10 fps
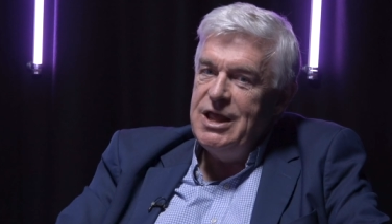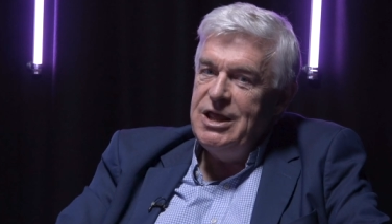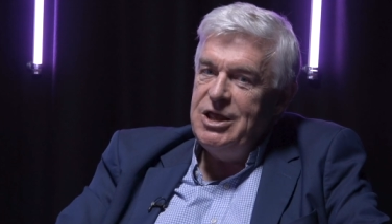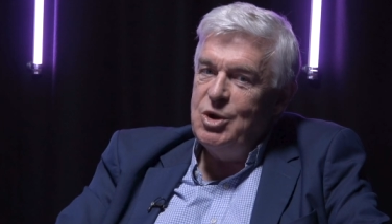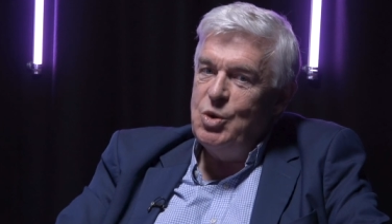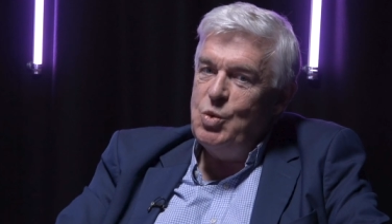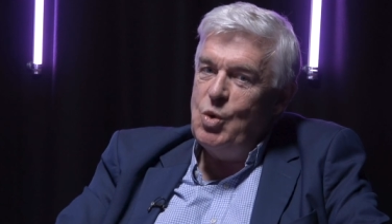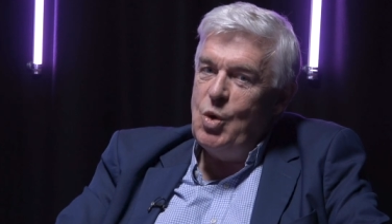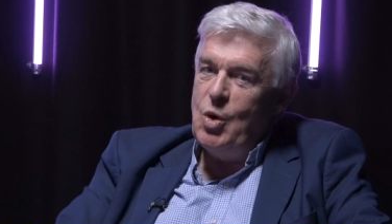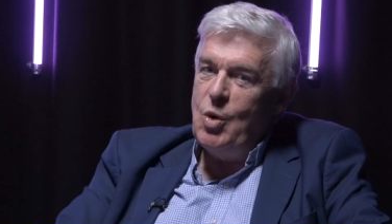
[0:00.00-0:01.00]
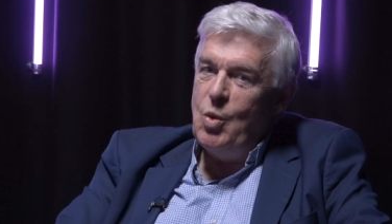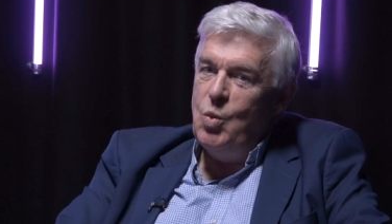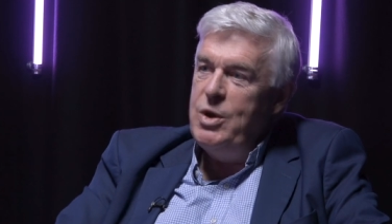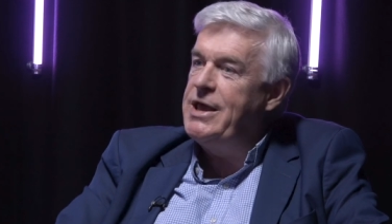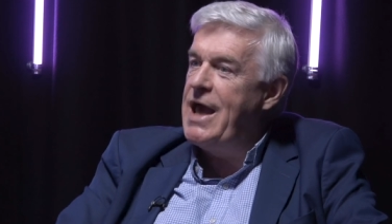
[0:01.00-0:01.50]
you know,
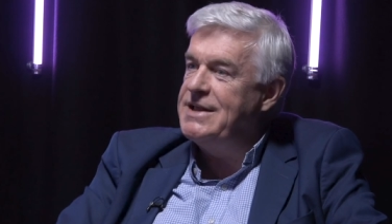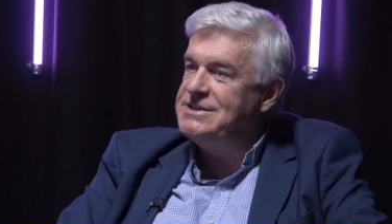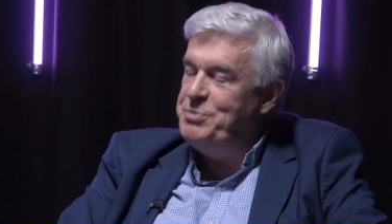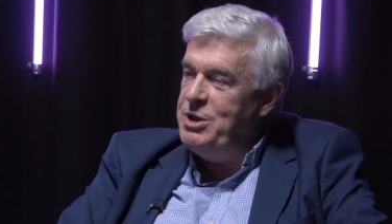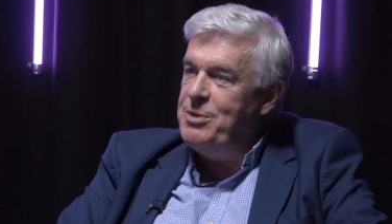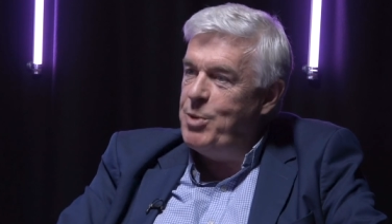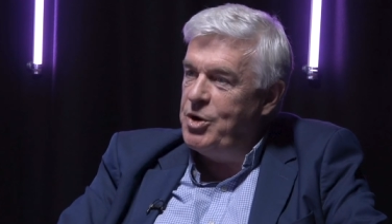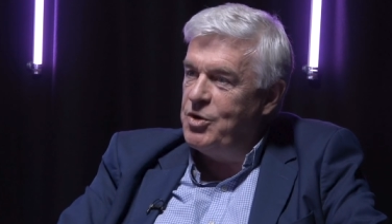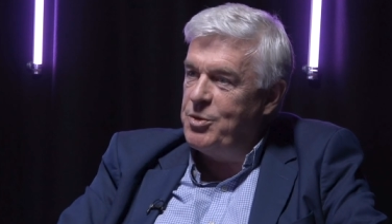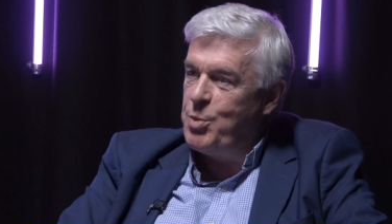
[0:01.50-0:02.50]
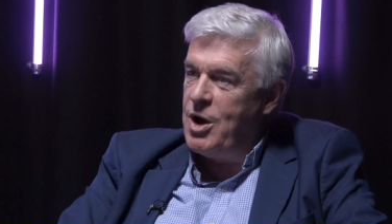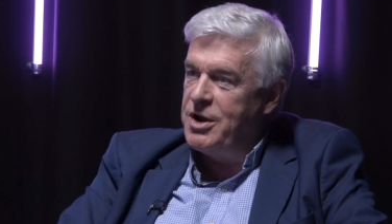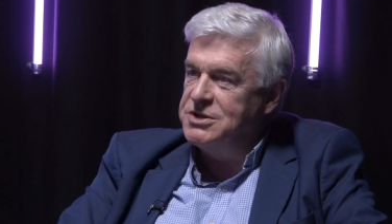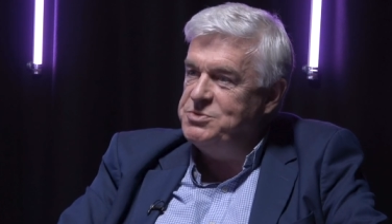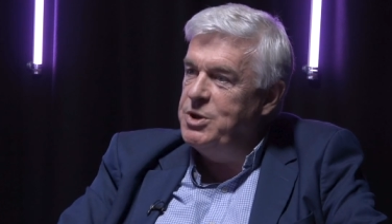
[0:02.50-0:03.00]
we can't speak about other
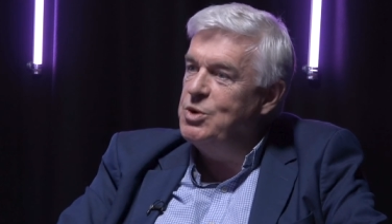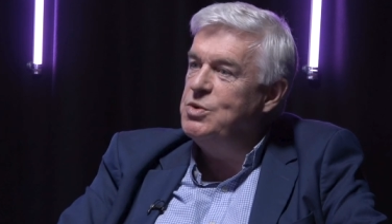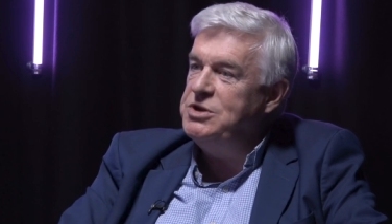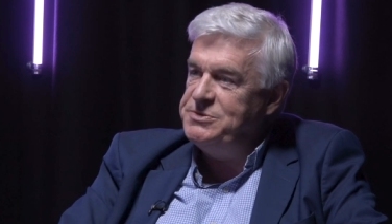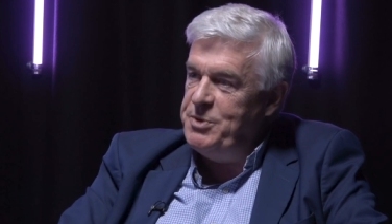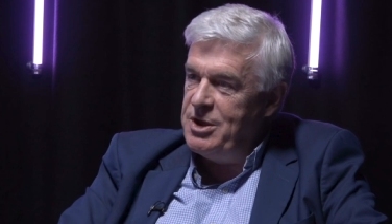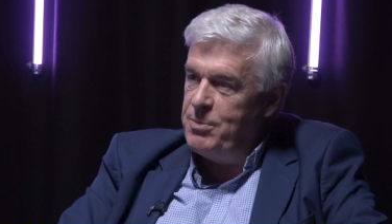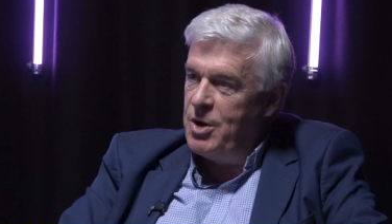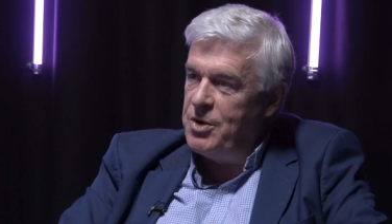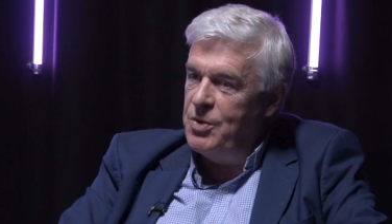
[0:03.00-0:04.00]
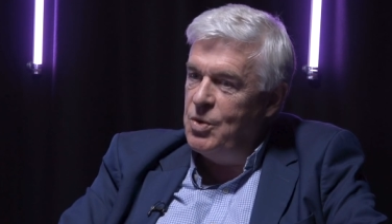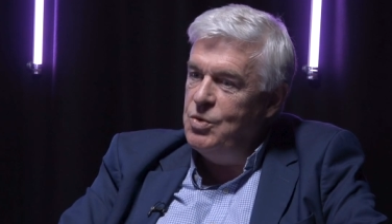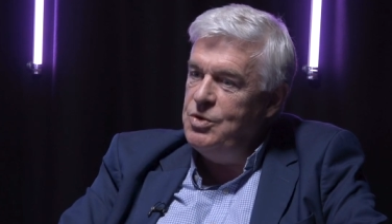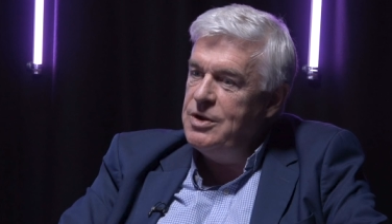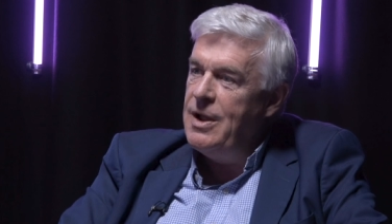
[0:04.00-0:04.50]
products. We can only speak about our
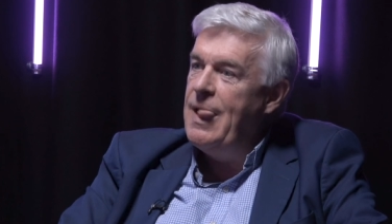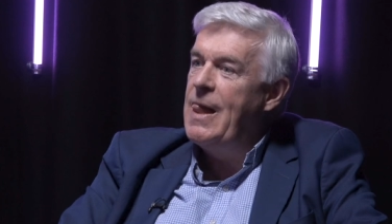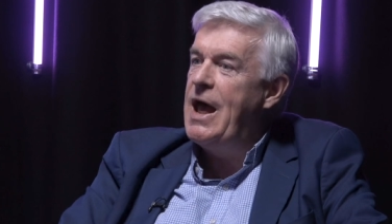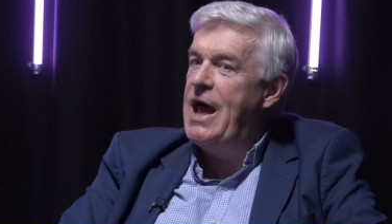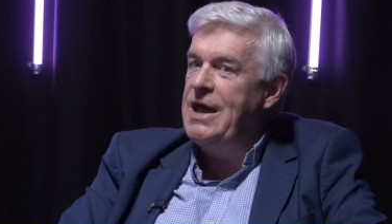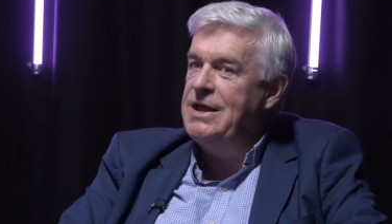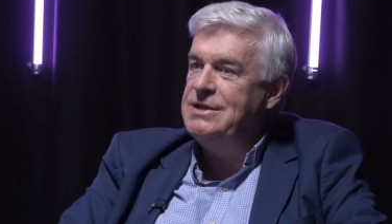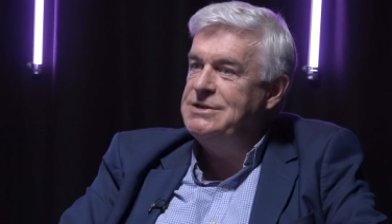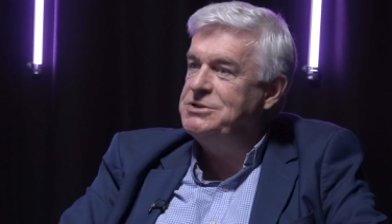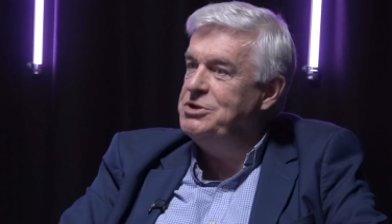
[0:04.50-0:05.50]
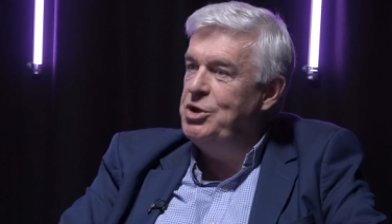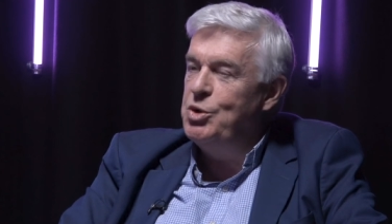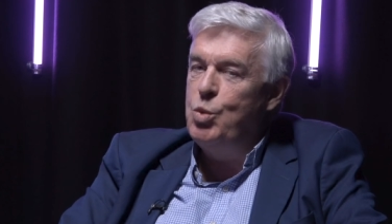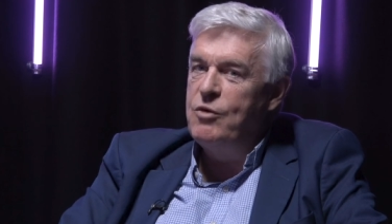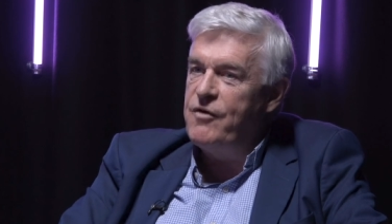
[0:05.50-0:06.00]
own. And, you
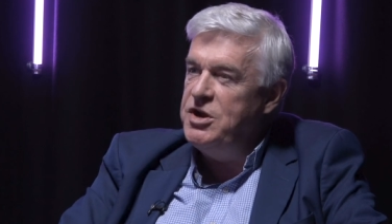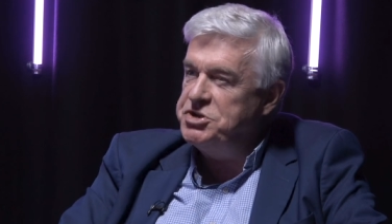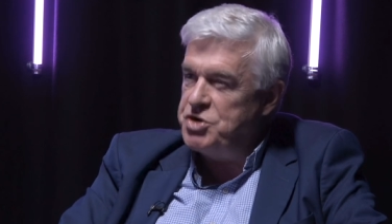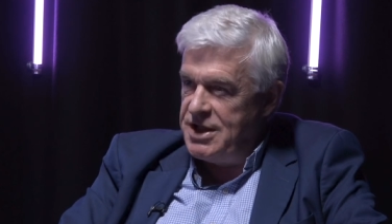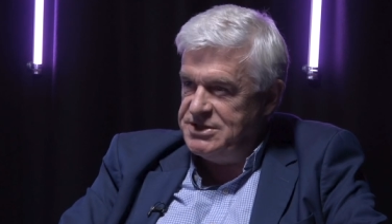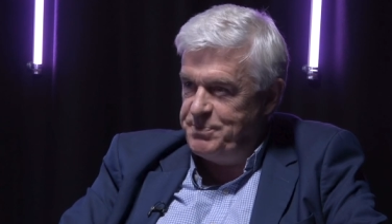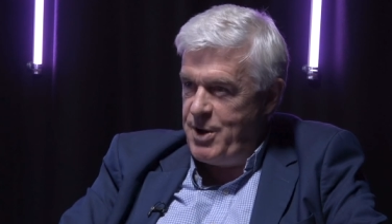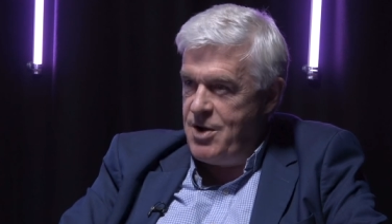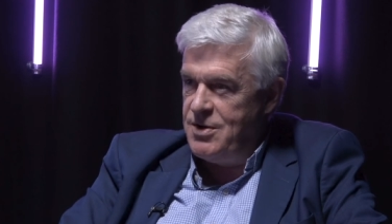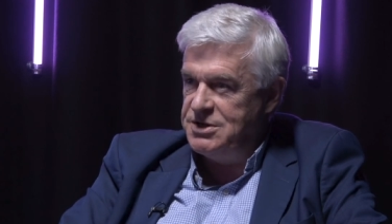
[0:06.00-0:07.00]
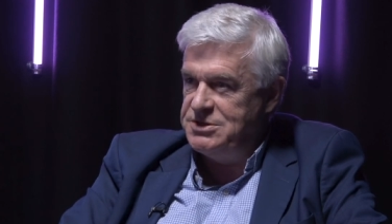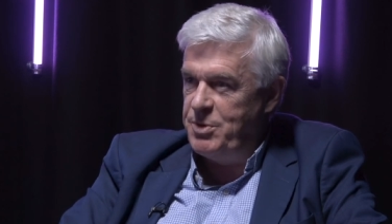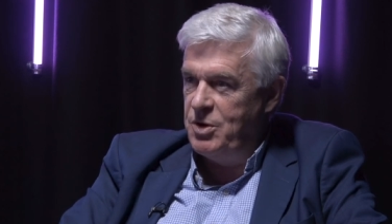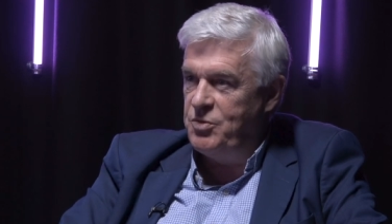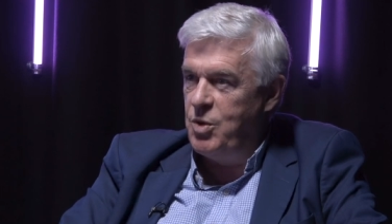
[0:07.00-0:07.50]
know, we're very transparent
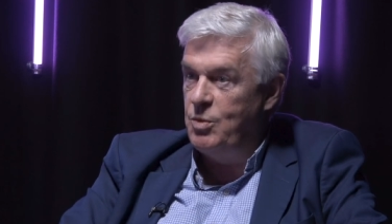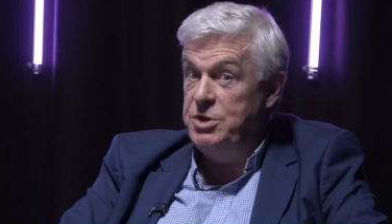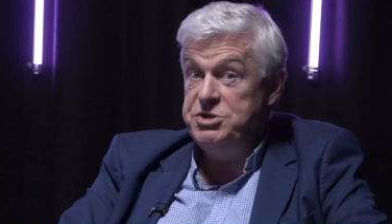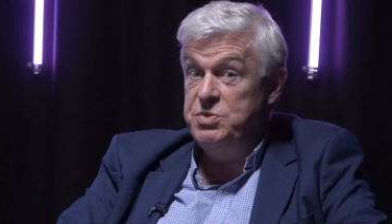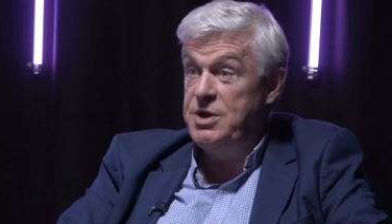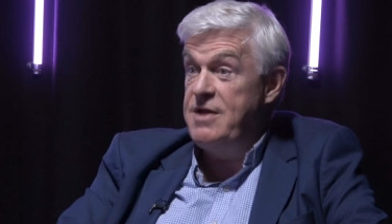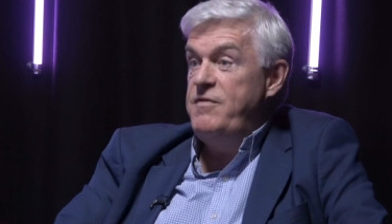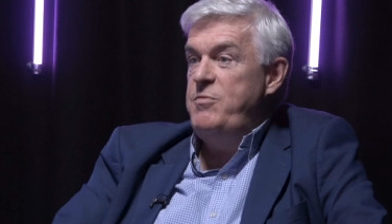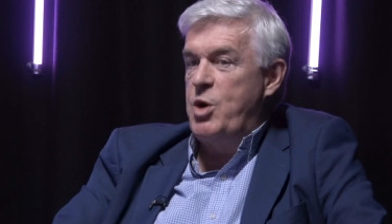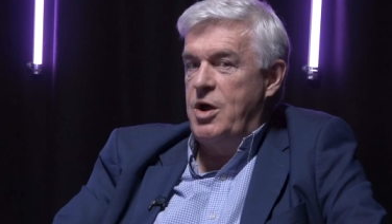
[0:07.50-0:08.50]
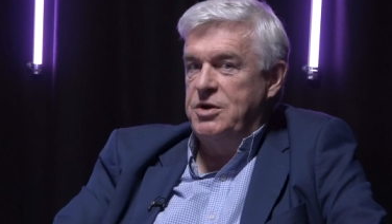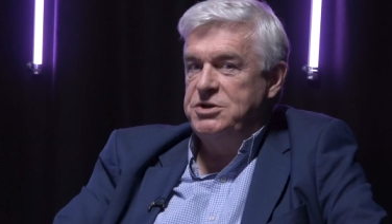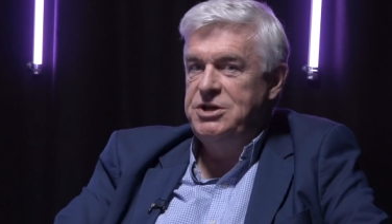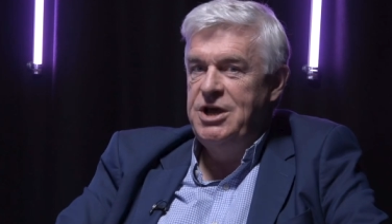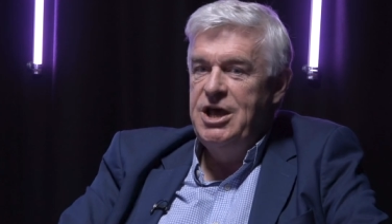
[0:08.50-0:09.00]
about what we do in every
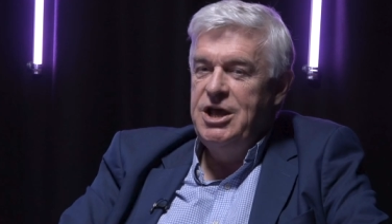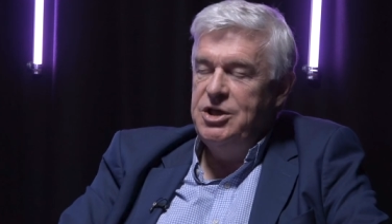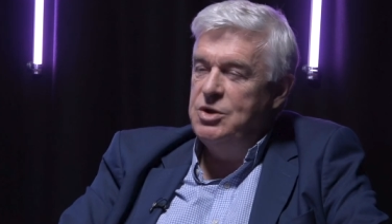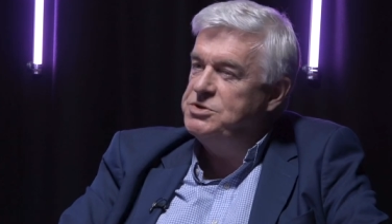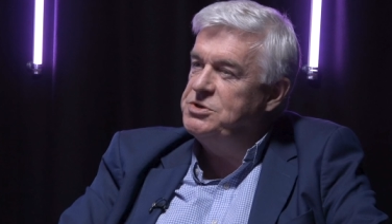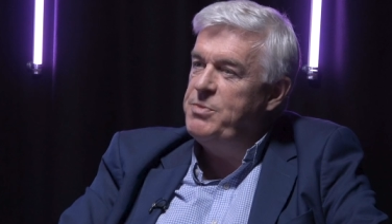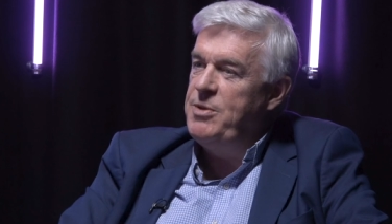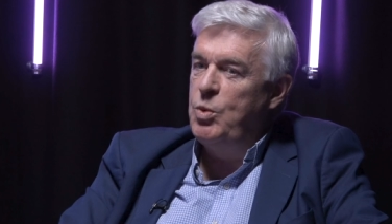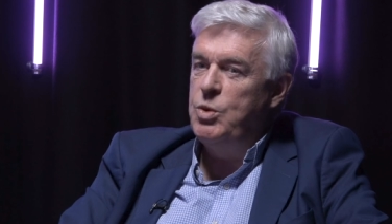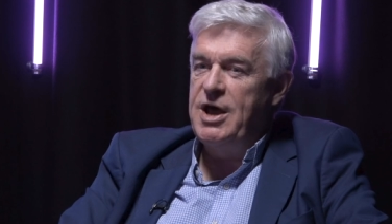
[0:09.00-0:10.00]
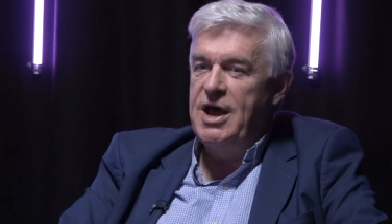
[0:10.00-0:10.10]
product. You know, some people would